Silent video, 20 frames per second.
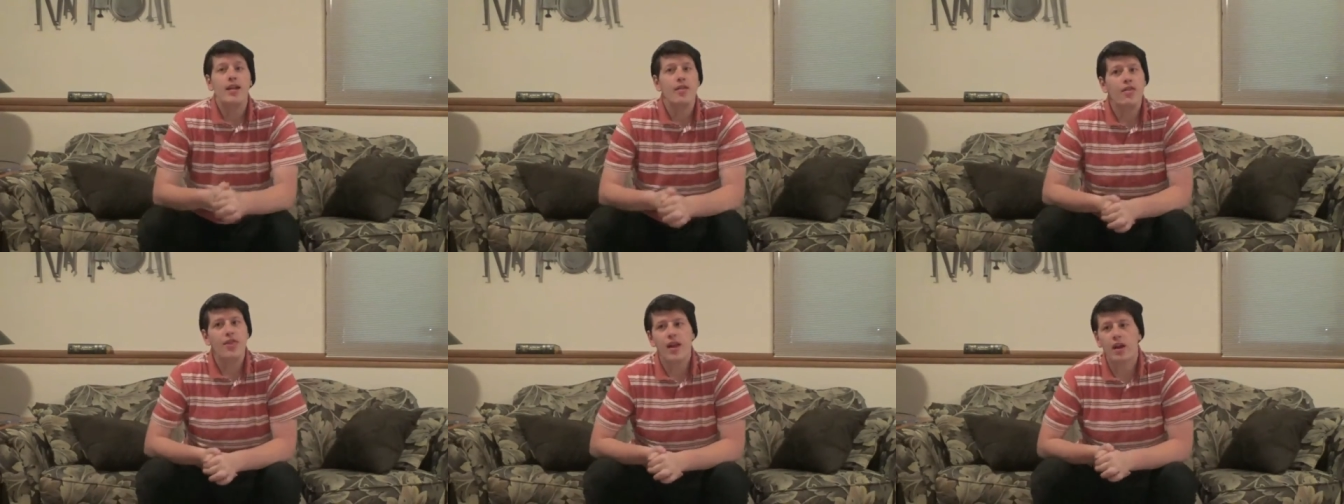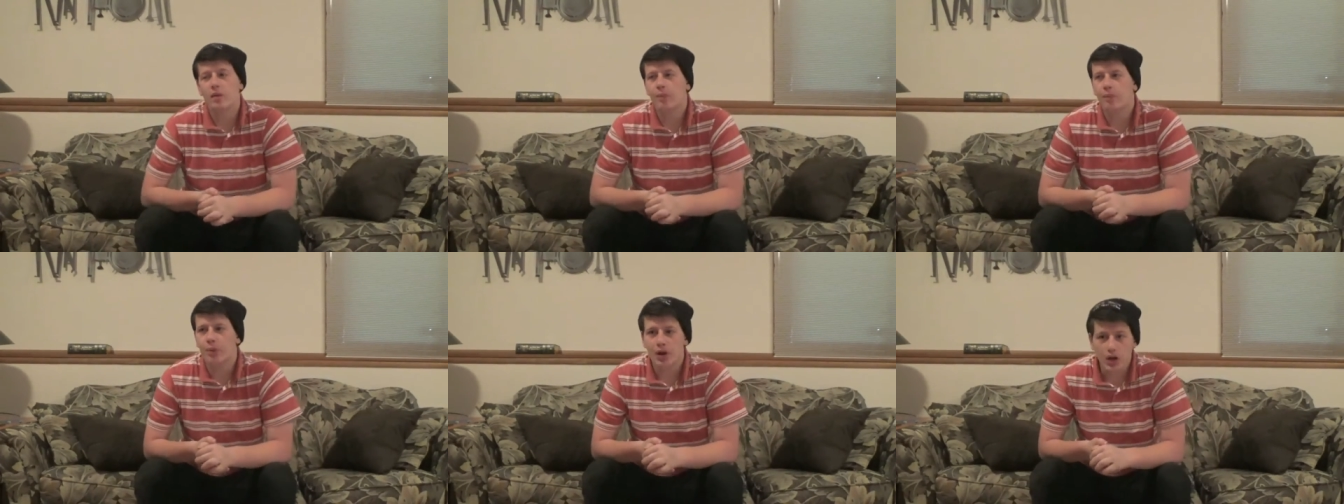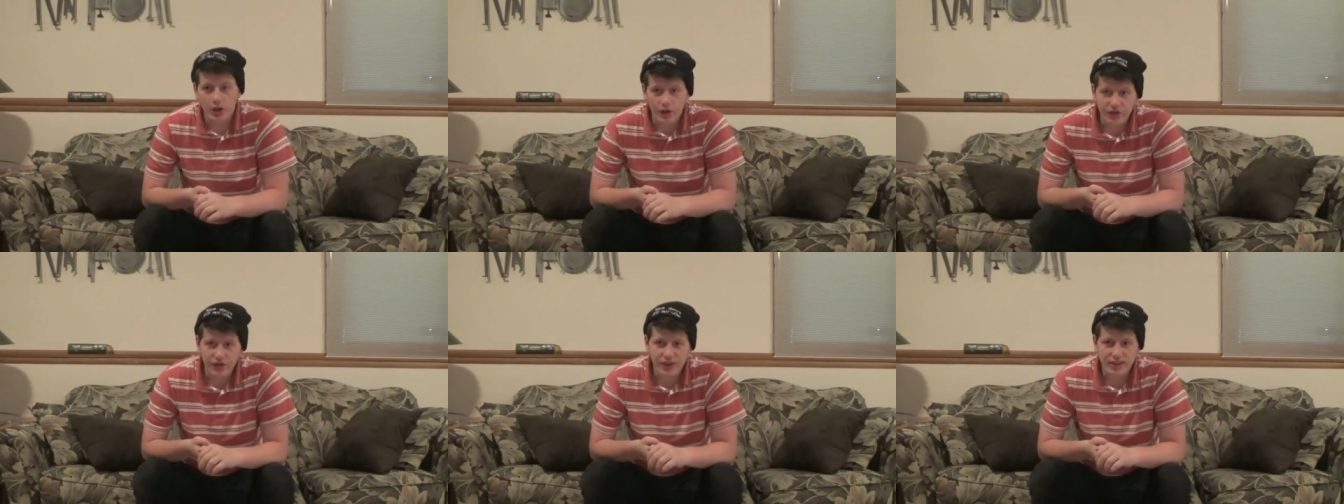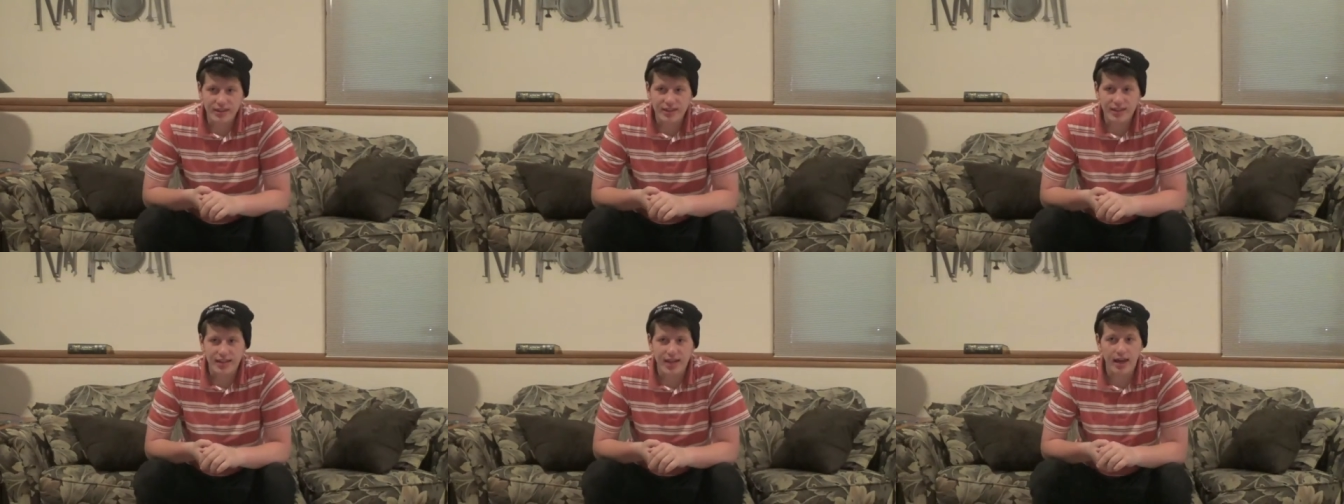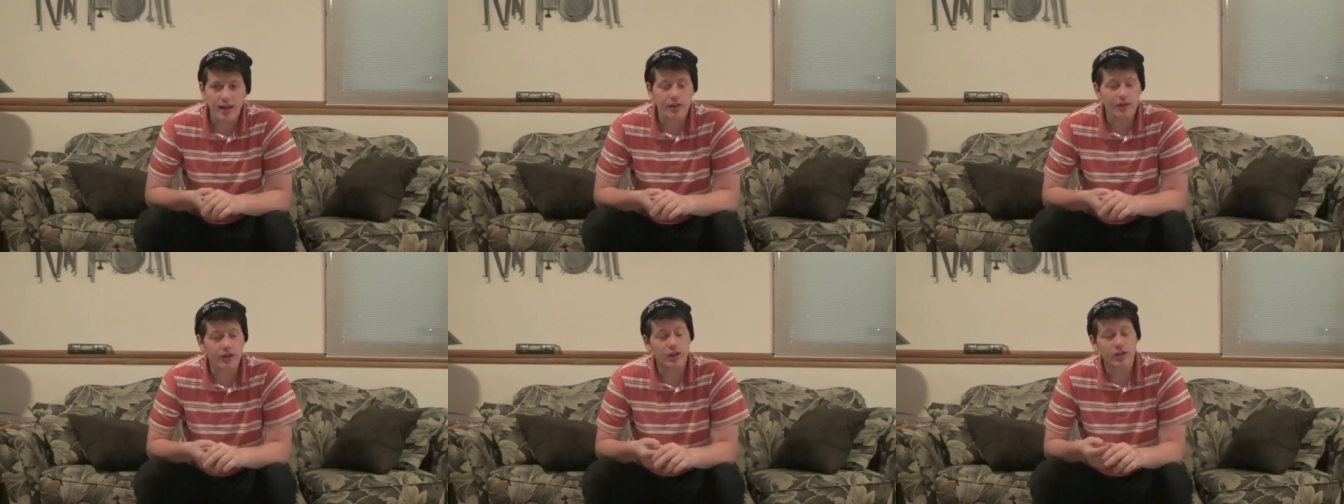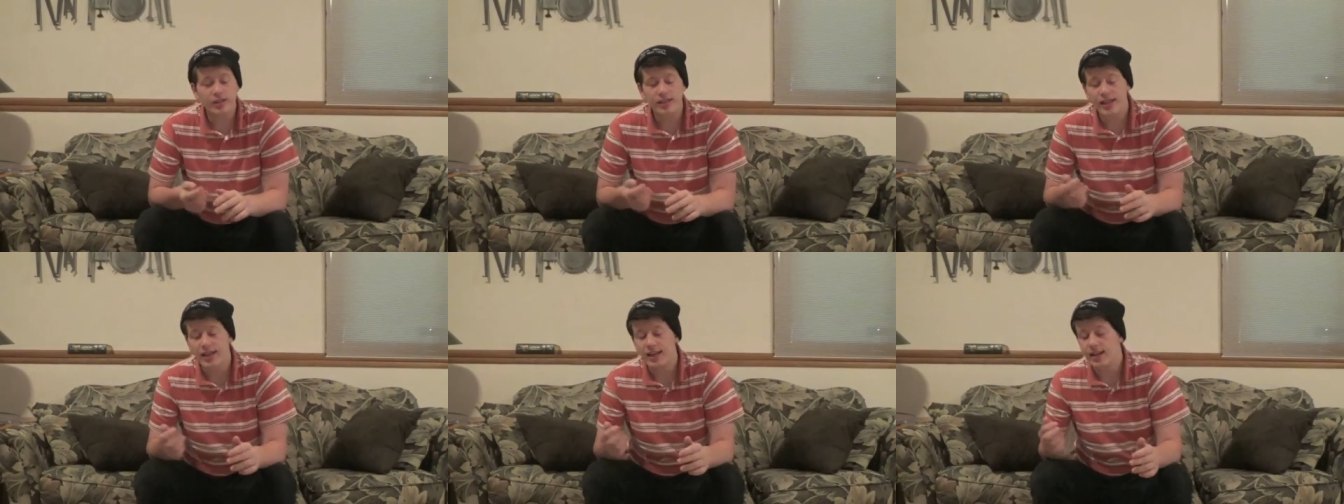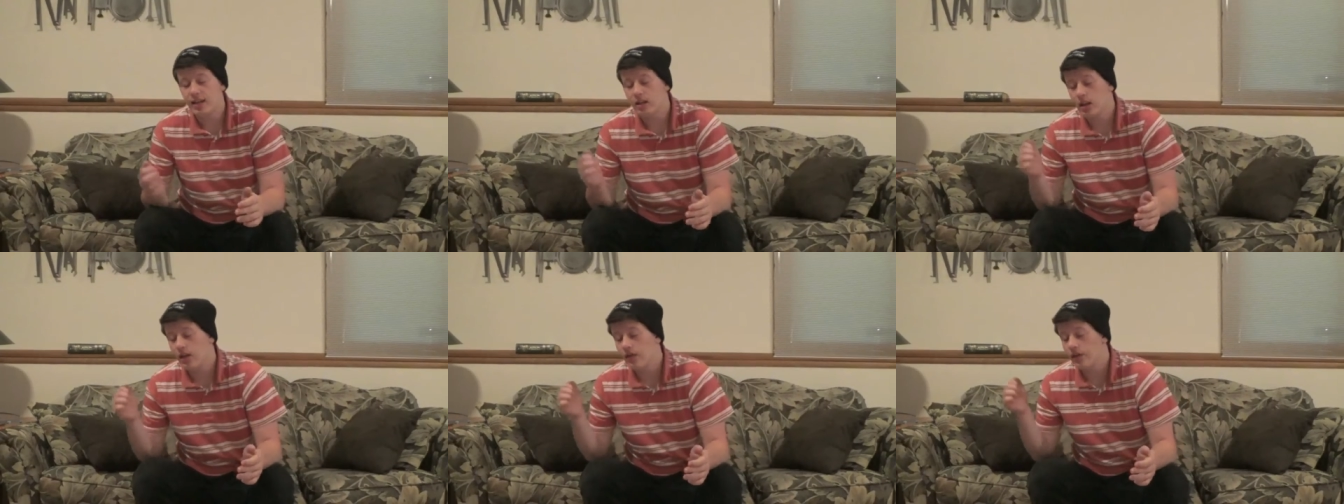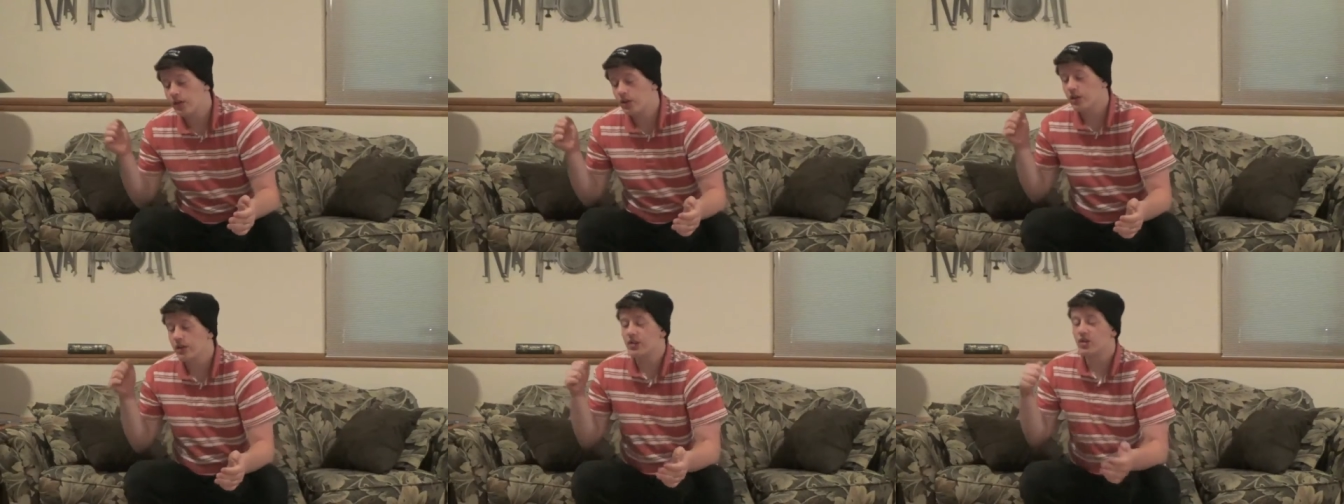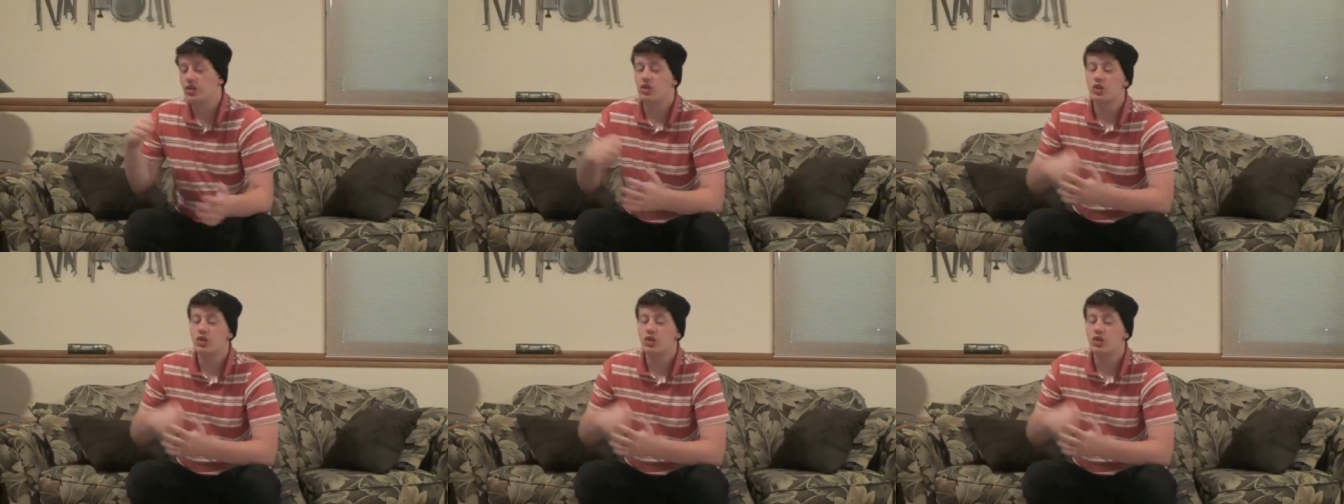They're perfect together. Danny Glover is